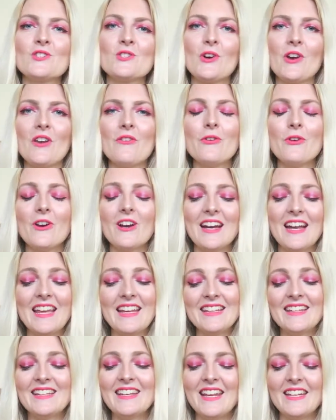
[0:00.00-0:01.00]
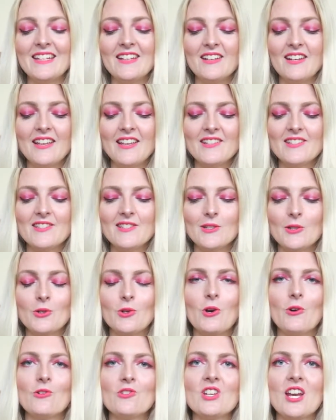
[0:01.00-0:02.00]
So if you are in the Netherlands,
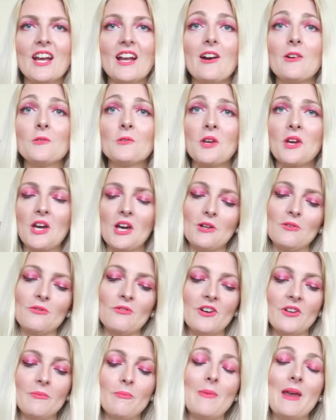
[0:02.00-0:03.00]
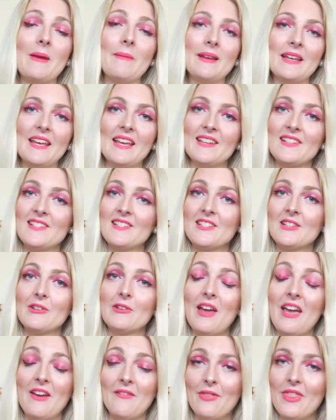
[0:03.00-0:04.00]
go check out Kruidvat. Maybe they
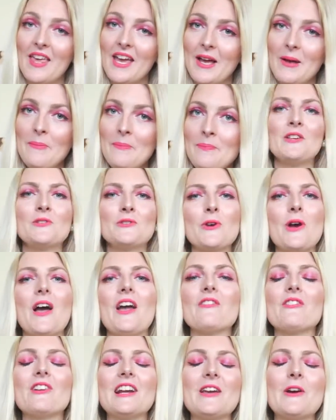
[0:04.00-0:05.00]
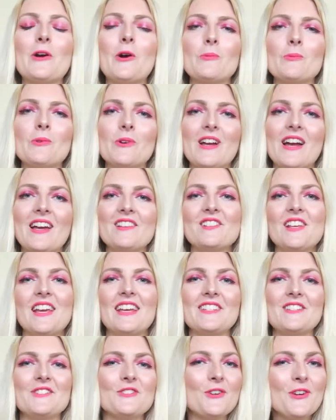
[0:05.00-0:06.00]
still have them. So I really hope you guys
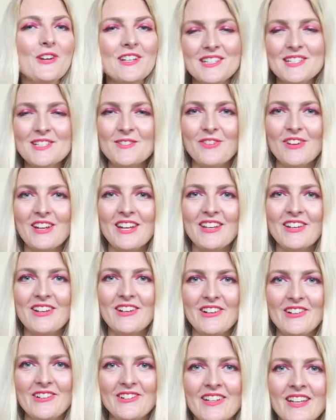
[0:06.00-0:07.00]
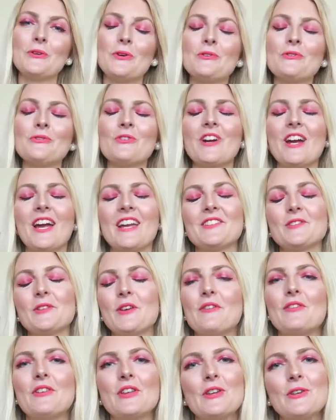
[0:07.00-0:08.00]
enjoyed this video. Don't forget to
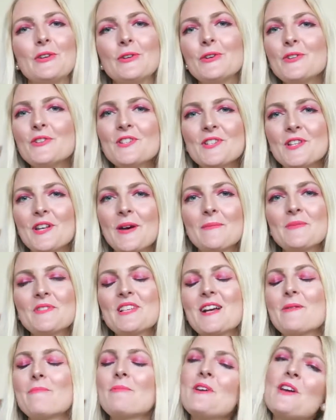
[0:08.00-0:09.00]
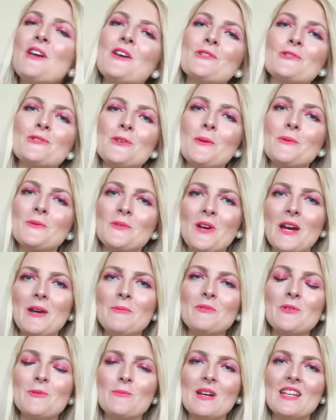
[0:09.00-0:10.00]
give it a huge thumbs up,
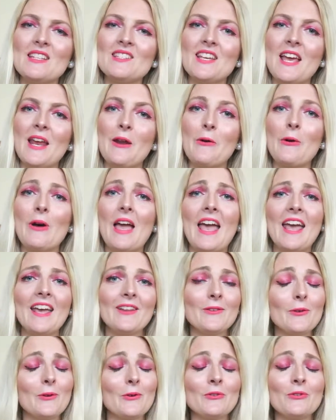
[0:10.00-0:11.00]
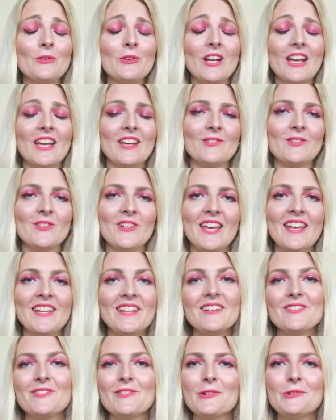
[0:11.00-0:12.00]
subscribe to my channel, and don't forget to hit
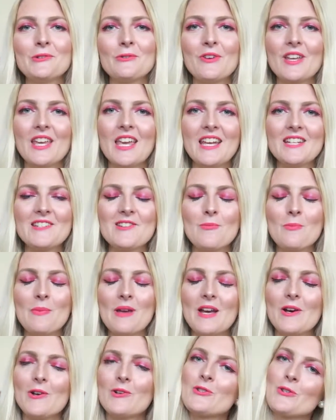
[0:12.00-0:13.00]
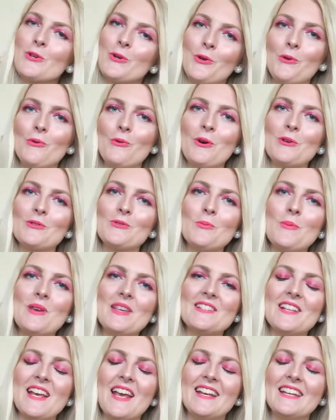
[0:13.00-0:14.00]
that notification bell so you won't
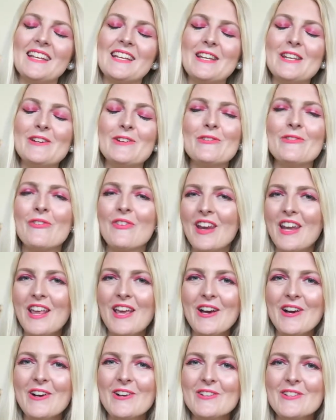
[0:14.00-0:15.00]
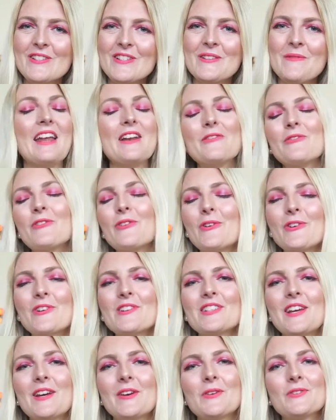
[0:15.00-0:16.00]
miss any new videos. And of
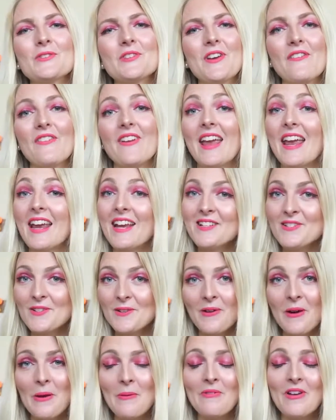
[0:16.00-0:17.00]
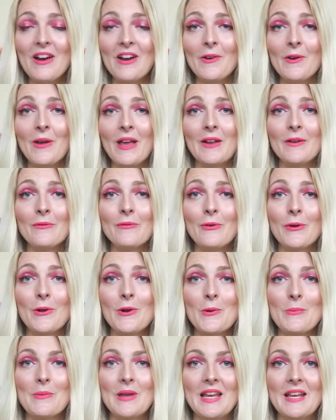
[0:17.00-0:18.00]
course, I also have an Instagram where you can
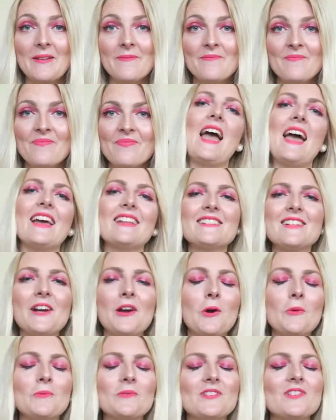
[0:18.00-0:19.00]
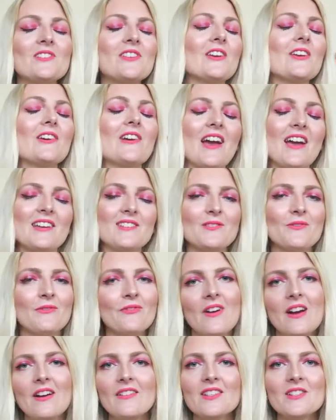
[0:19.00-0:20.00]
follow me. And I hope to see you guys
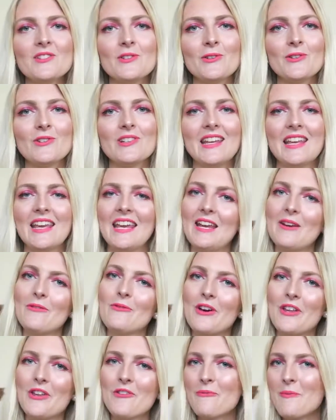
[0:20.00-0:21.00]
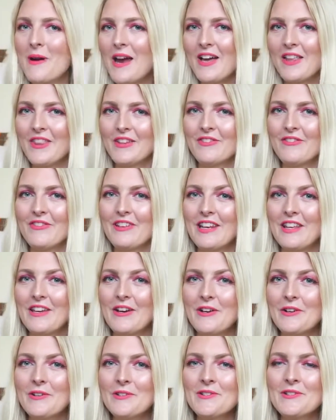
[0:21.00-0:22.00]
very soon in one of my other
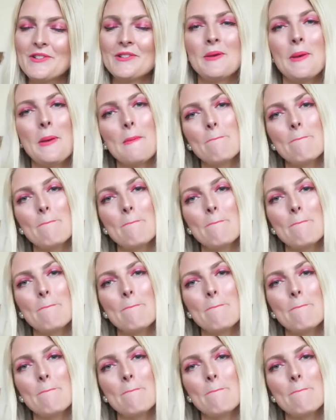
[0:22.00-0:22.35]
videos.